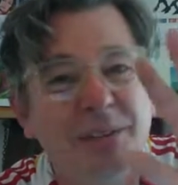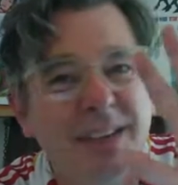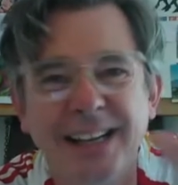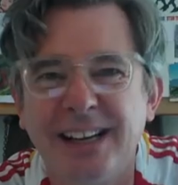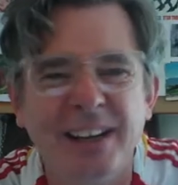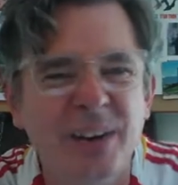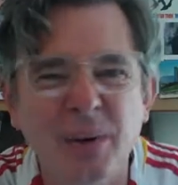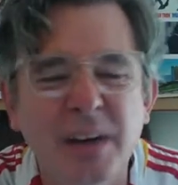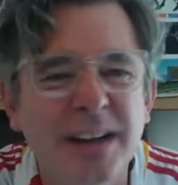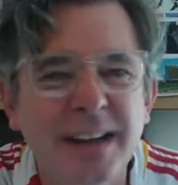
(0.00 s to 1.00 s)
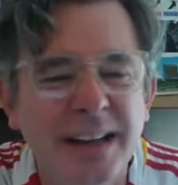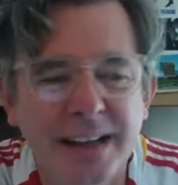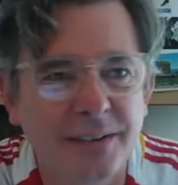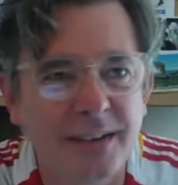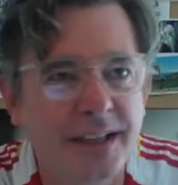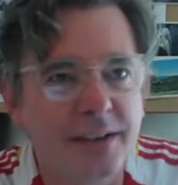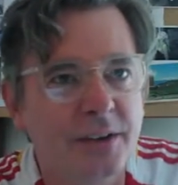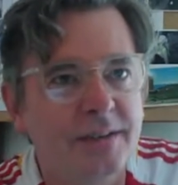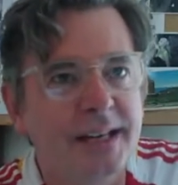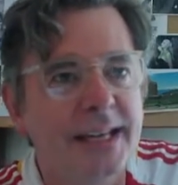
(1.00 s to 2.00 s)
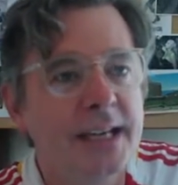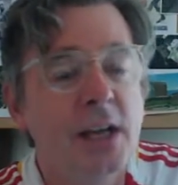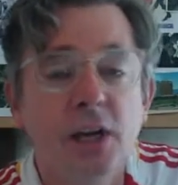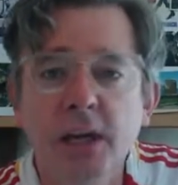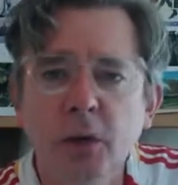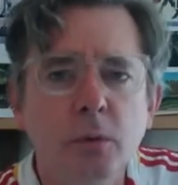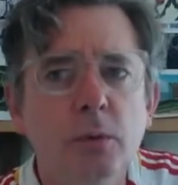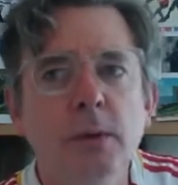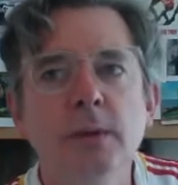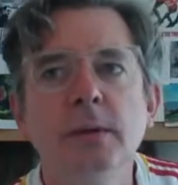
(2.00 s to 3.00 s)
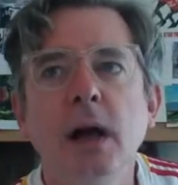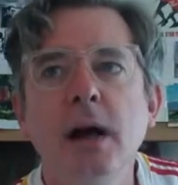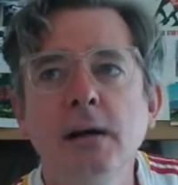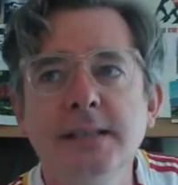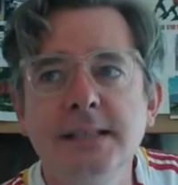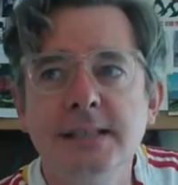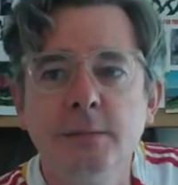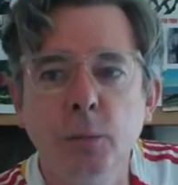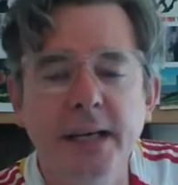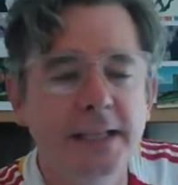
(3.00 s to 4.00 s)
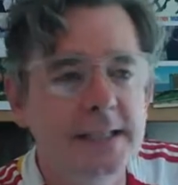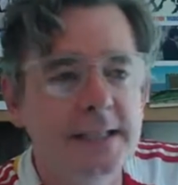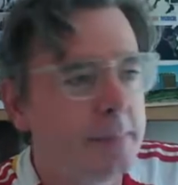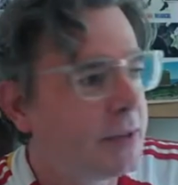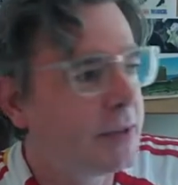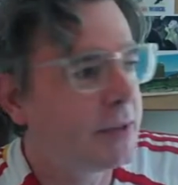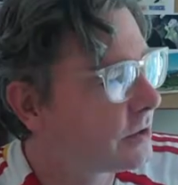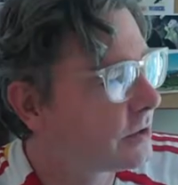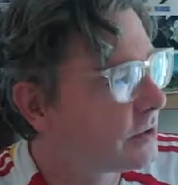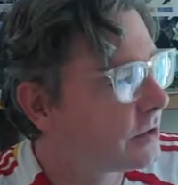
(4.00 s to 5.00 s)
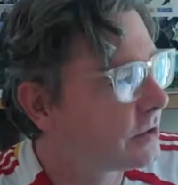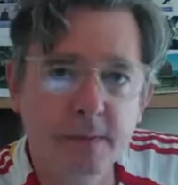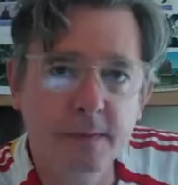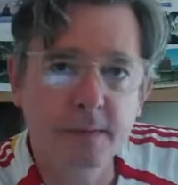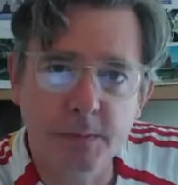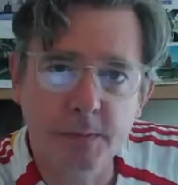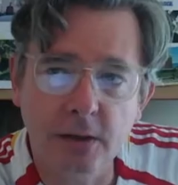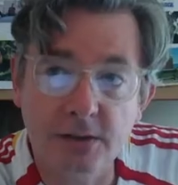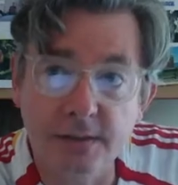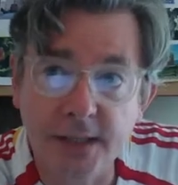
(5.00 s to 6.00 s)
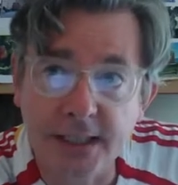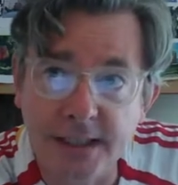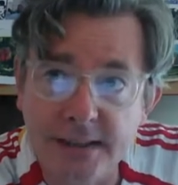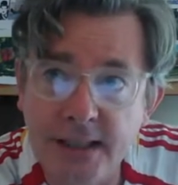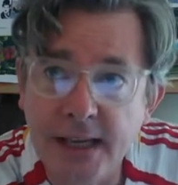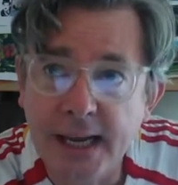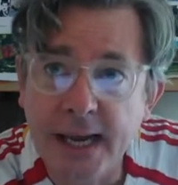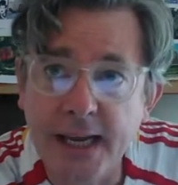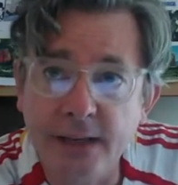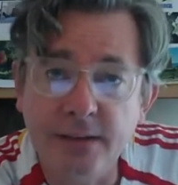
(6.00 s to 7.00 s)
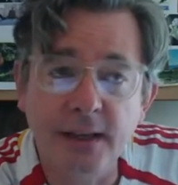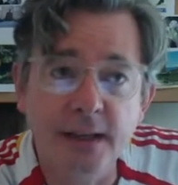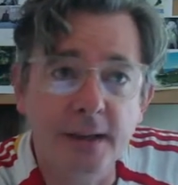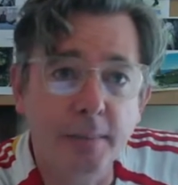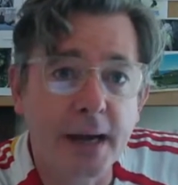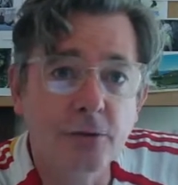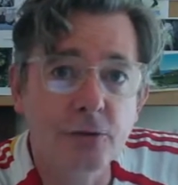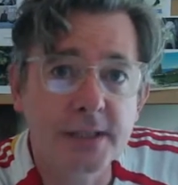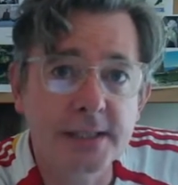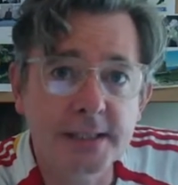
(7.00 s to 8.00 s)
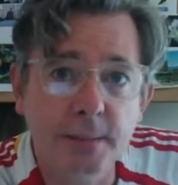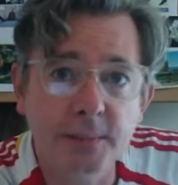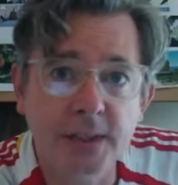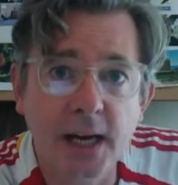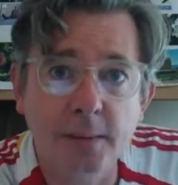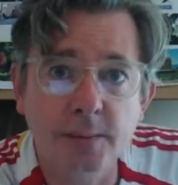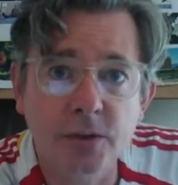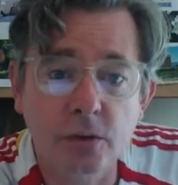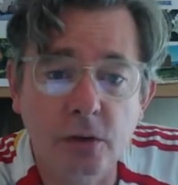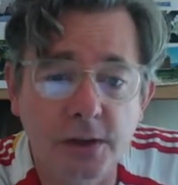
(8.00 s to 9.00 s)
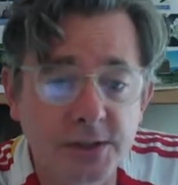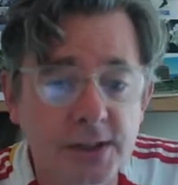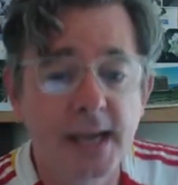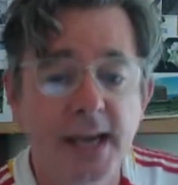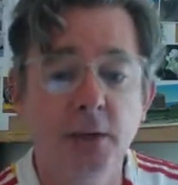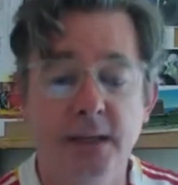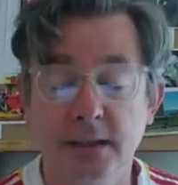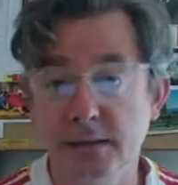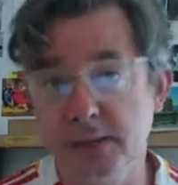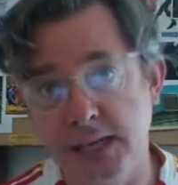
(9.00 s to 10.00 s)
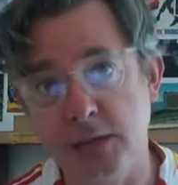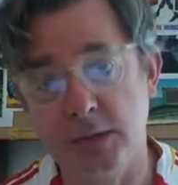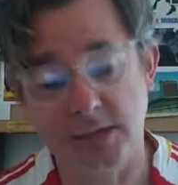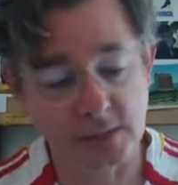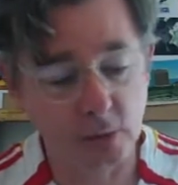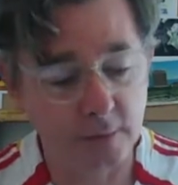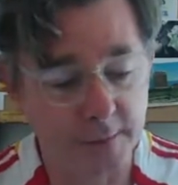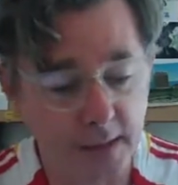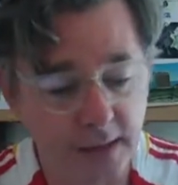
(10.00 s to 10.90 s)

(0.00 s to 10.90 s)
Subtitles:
think I do. I don't think I do, really. You know, art is weird, isn't it? Because lots of things are influenced by lots of things, and the boundaries sometimes cross. Anyway, I don't think anyone's thought about